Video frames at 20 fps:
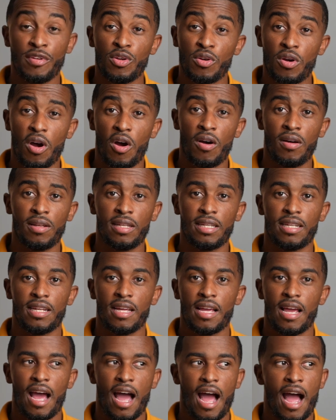you call it,
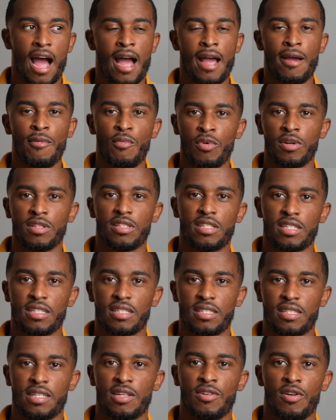I want to
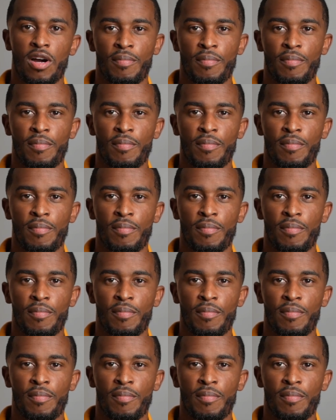still